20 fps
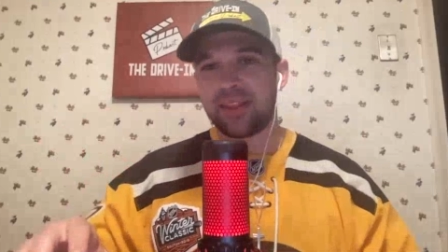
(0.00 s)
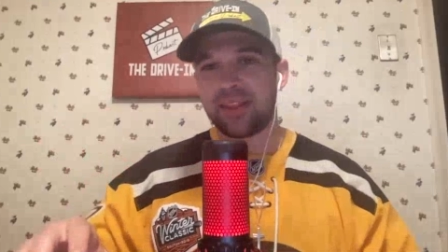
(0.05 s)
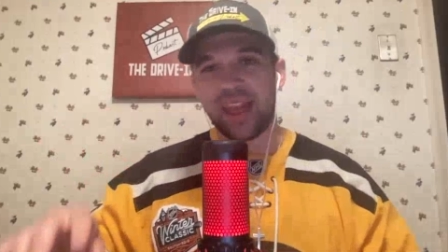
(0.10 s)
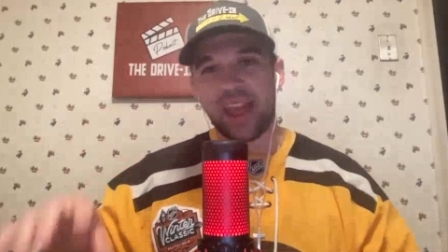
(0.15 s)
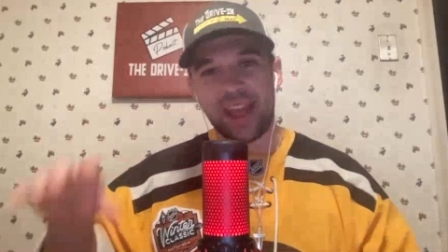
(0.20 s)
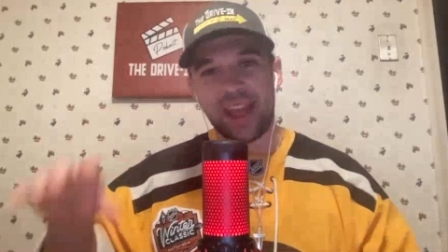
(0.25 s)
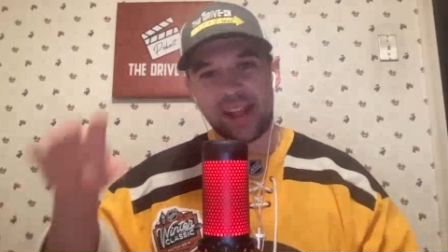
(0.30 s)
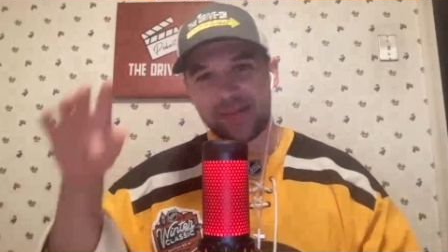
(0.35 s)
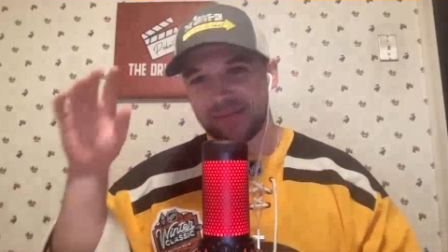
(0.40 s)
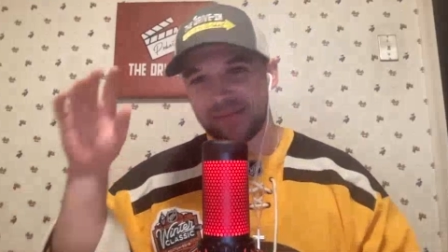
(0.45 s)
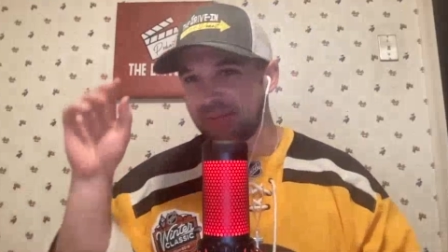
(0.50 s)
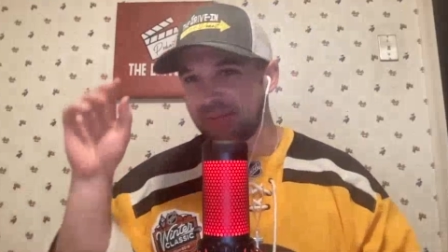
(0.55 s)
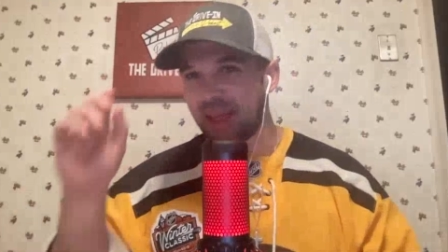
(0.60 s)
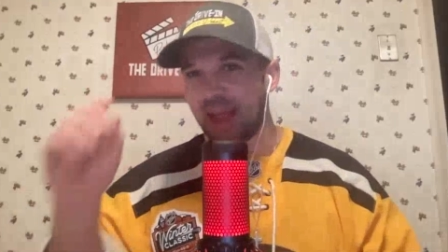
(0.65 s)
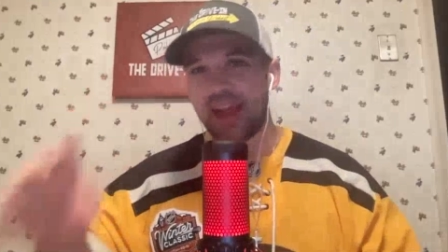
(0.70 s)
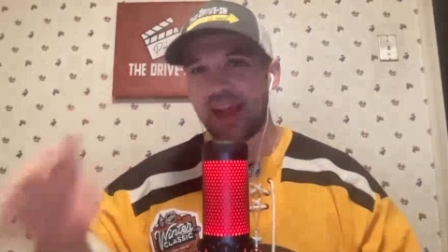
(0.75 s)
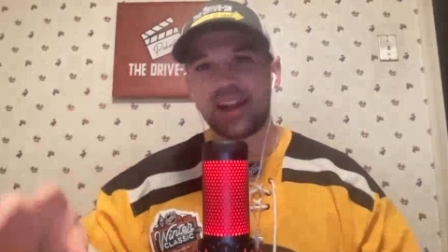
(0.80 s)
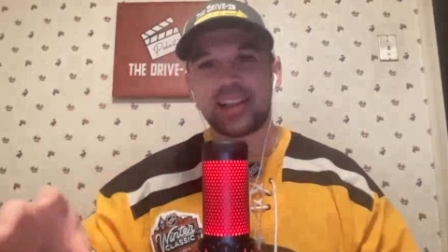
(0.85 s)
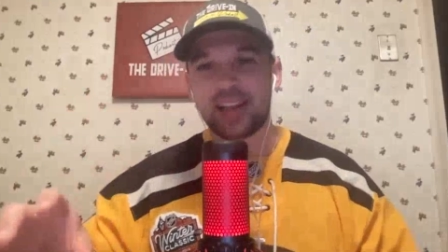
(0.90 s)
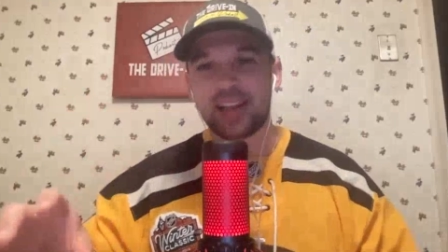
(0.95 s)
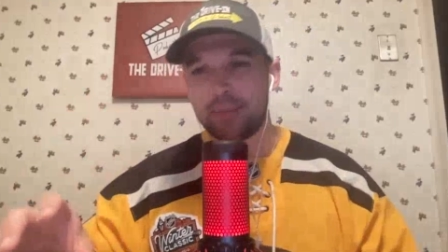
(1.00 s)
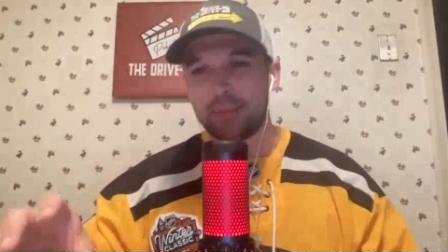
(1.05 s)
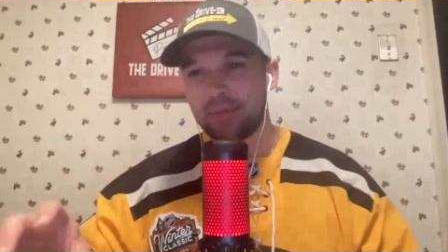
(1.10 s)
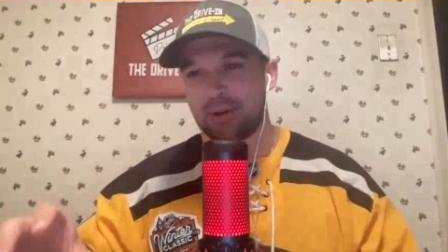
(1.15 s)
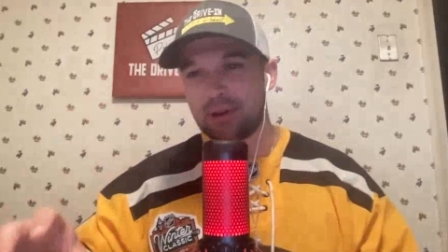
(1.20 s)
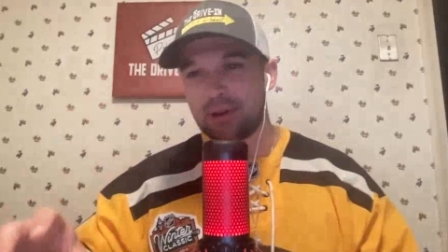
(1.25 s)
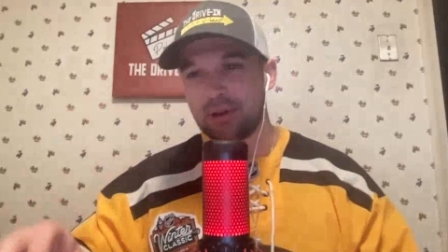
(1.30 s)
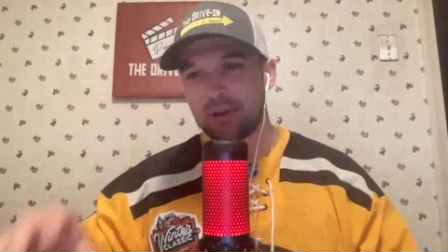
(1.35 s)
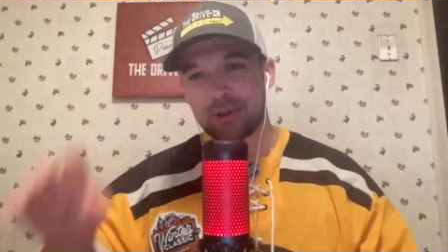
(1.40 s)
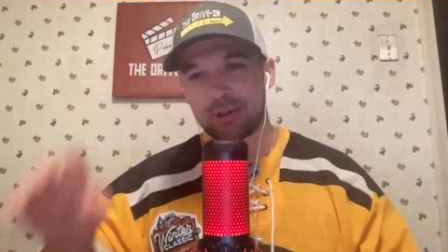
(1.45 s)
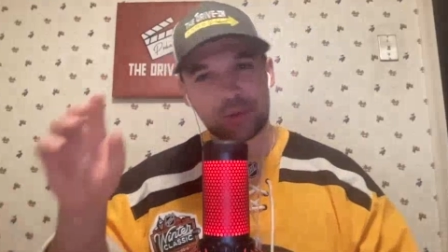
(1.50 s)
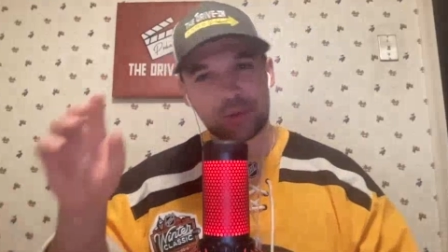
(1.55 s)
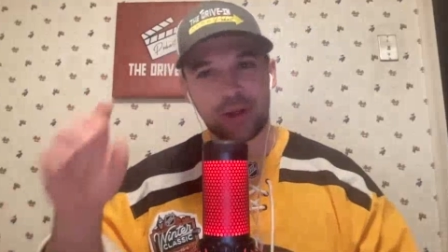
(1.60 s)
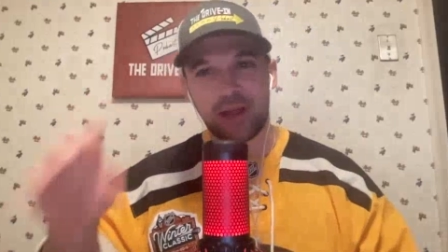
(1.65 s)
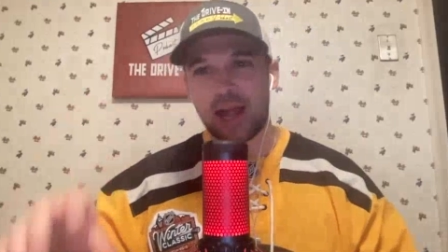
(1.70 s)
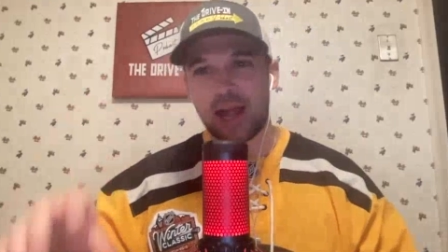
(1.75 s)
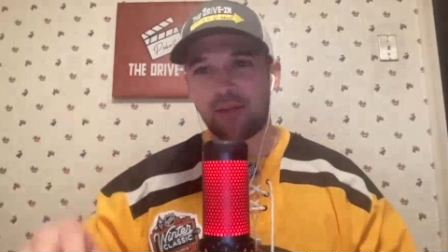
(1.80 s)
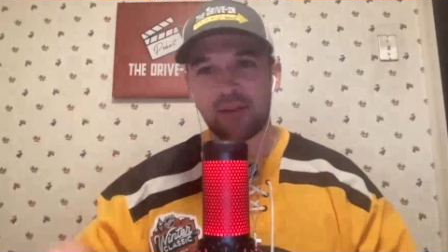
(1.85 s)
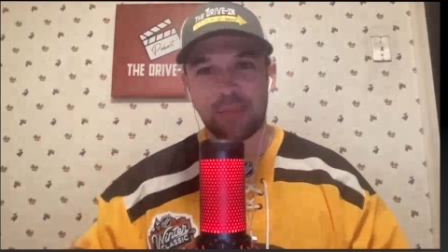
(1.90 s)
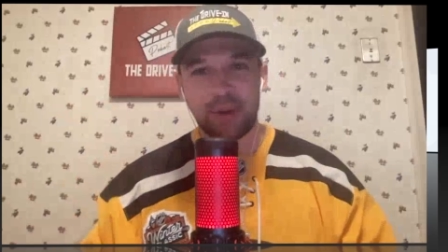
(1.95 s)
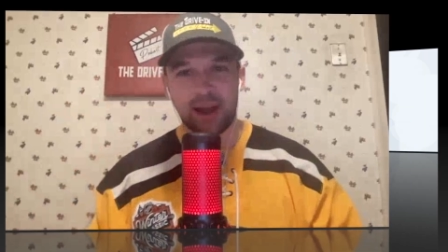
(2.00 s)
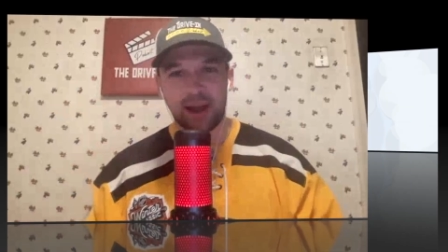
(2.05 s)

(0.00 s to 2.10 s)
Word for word: to date any type of news, we'll have you